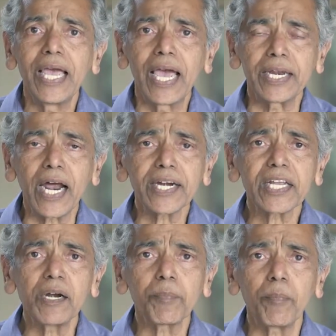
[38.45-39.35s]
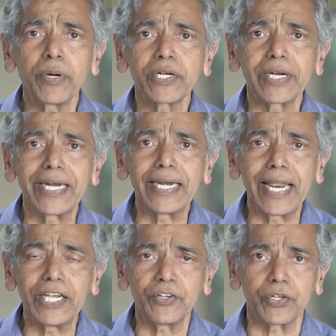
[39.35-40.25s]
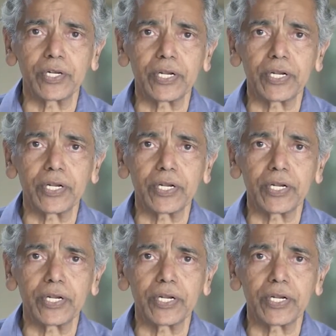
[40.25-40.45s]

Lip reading: An article published in Nature